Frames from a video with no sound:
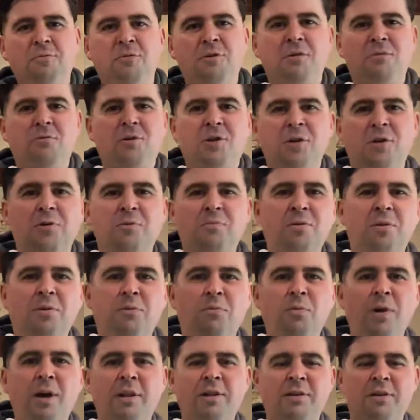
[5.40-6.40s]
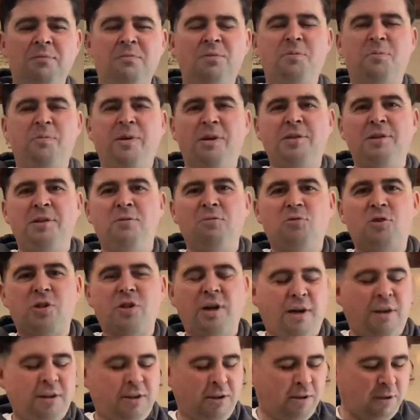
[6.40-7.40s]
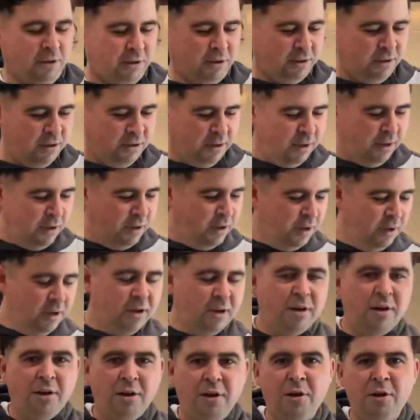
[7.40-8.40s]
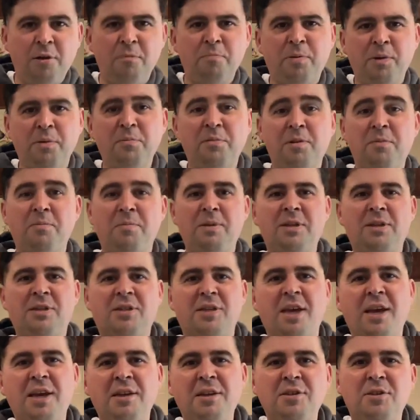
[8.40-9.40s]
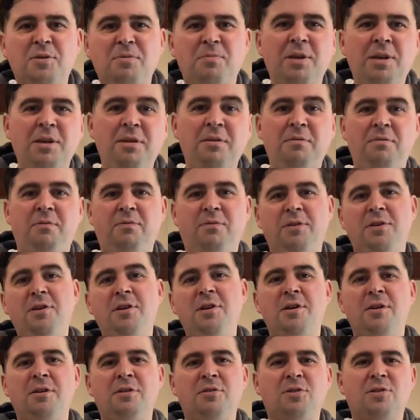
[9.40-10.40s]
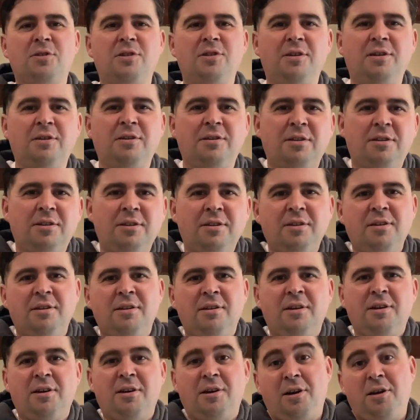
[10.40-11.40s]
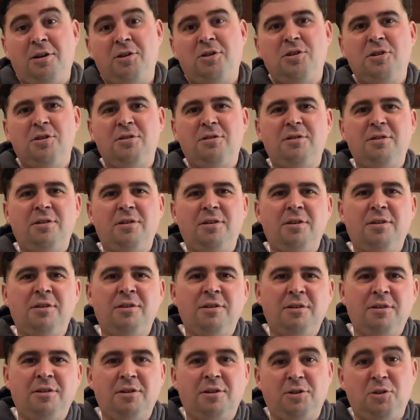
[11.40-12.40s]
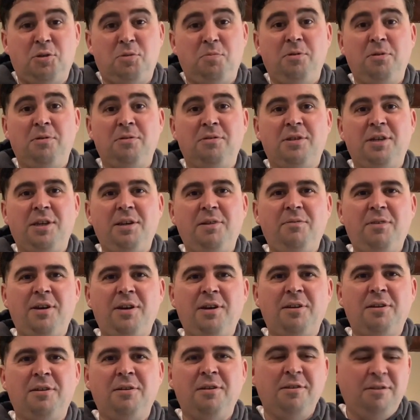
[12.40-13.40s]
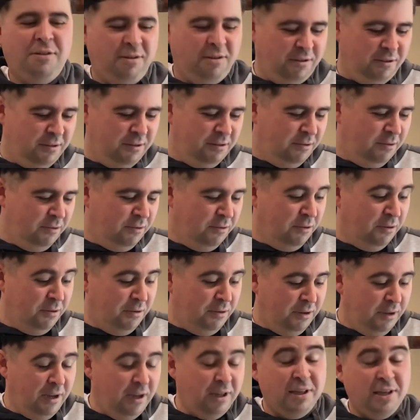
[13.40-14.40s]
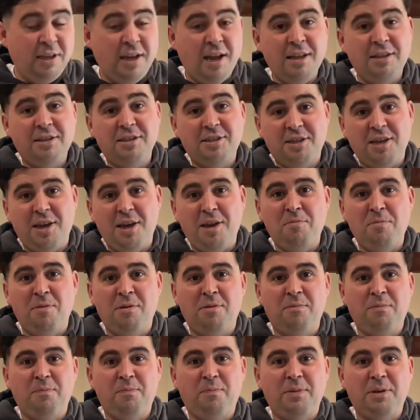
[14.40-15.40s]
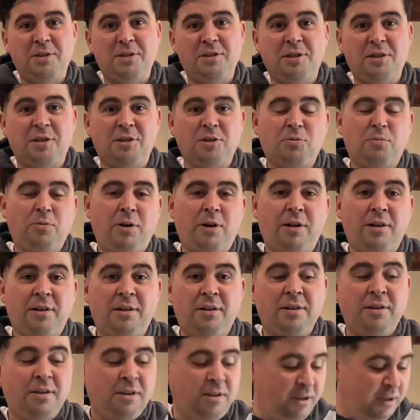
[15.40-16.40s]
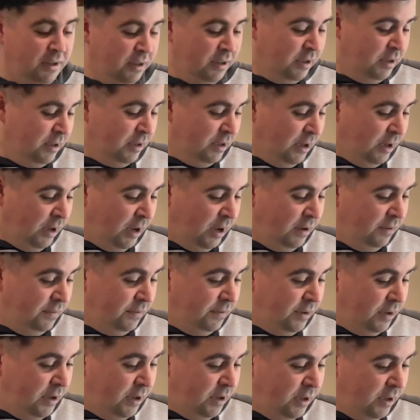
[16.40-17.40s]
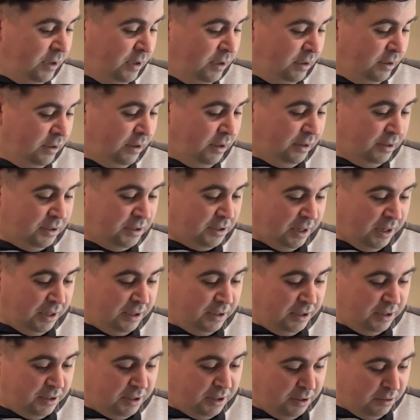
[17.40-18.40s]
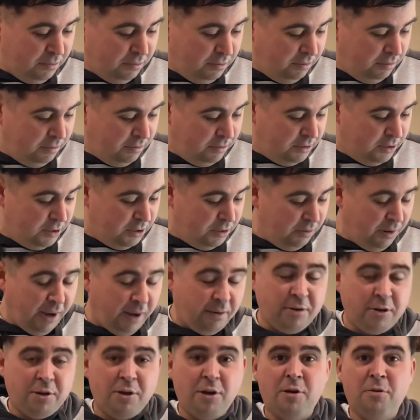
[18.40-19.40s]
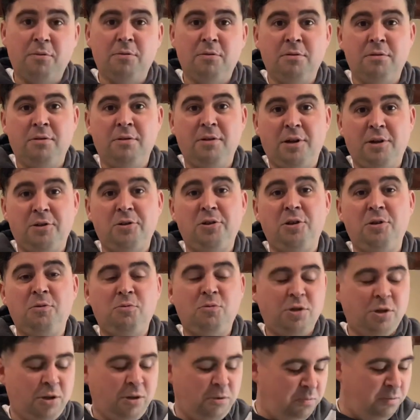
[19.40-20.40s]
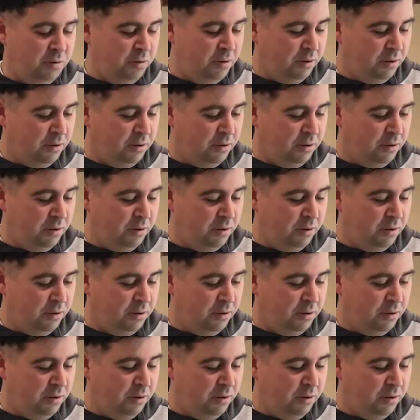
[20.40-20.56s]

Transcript: YouTube, welcome to my new channel. People have been saying to me for years that I should be on TV or in the entertainment business. Well, I decided to have a go at YouTube.